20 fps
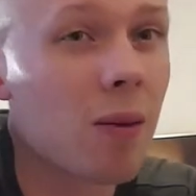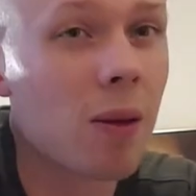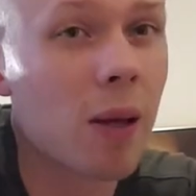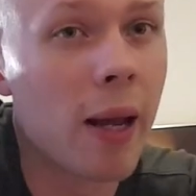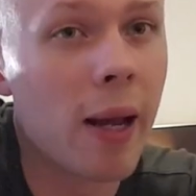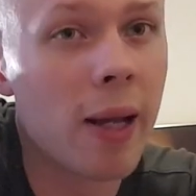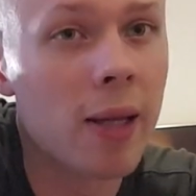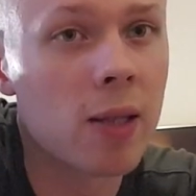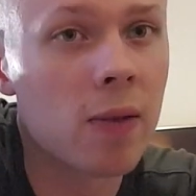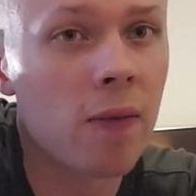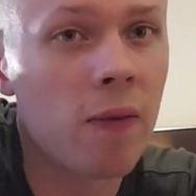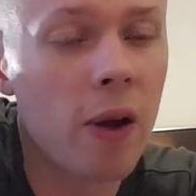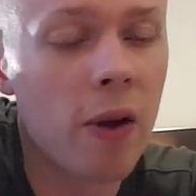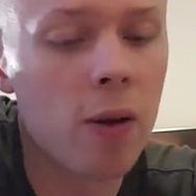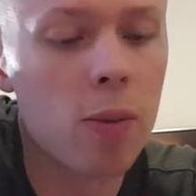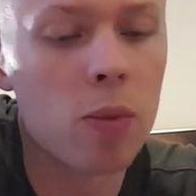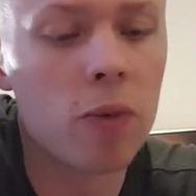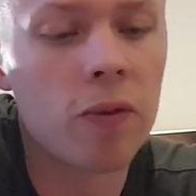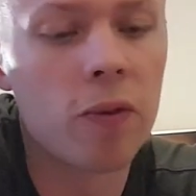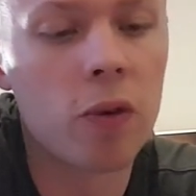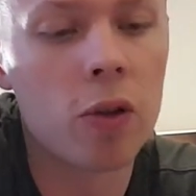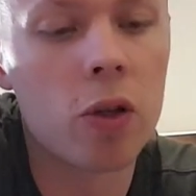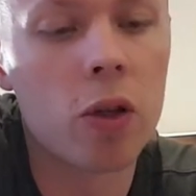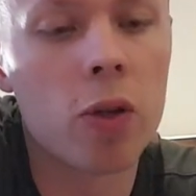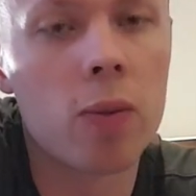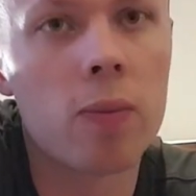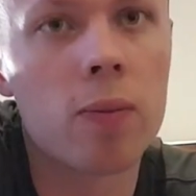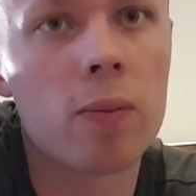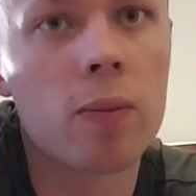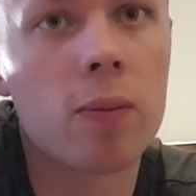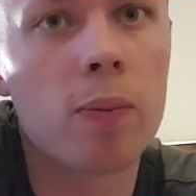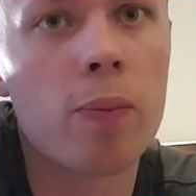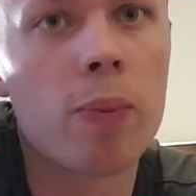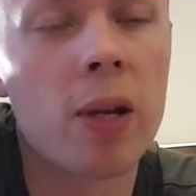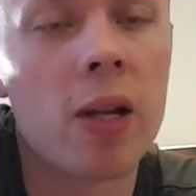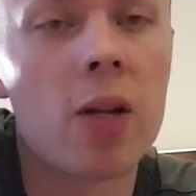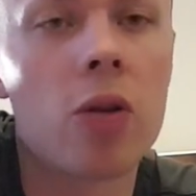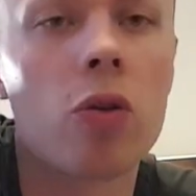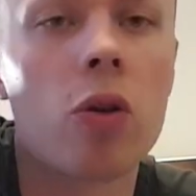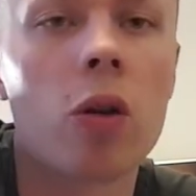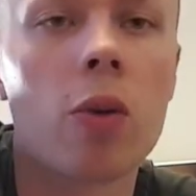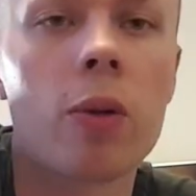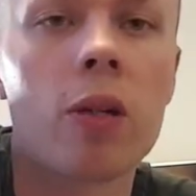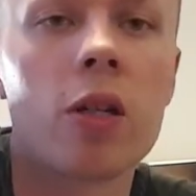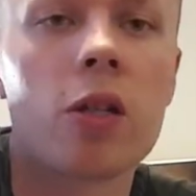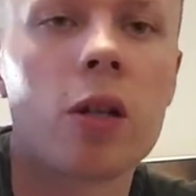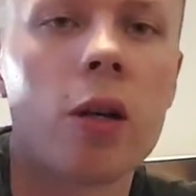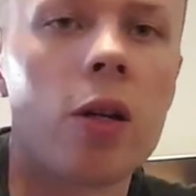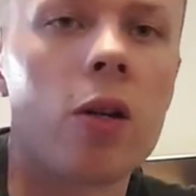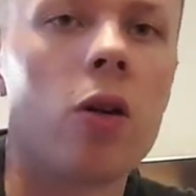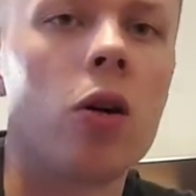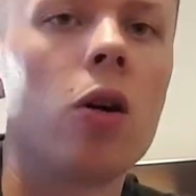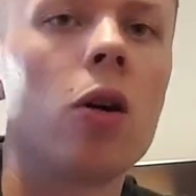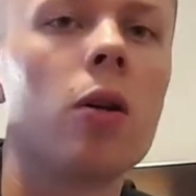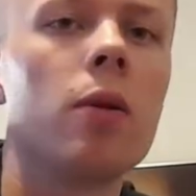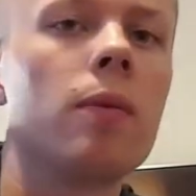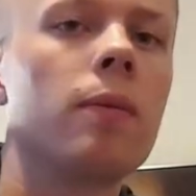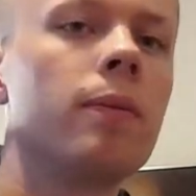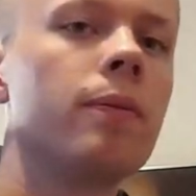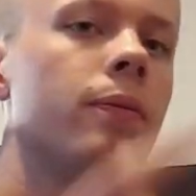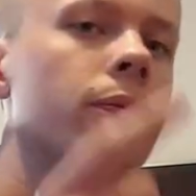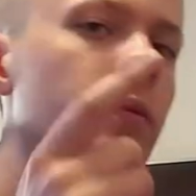It is a variable volume, bit annoying when you turn it on,